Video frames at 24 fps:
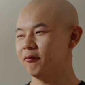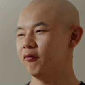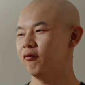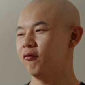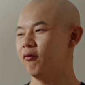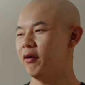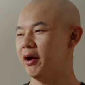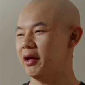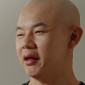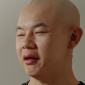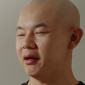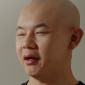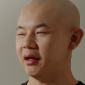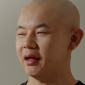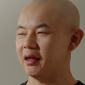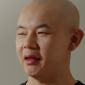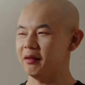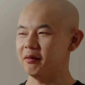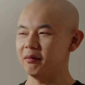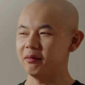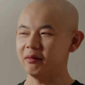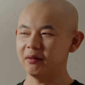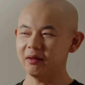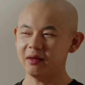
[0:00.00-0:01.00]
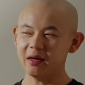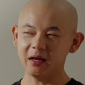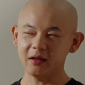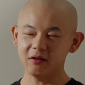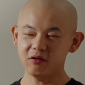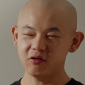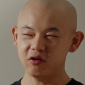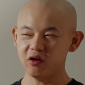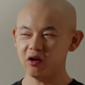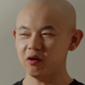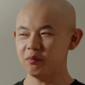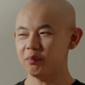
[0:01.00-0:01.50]
where you can get
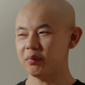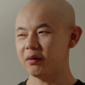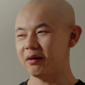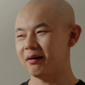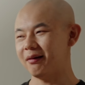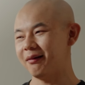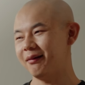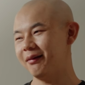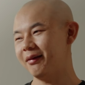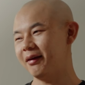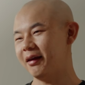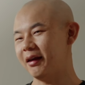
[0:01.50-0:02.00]
cheaper,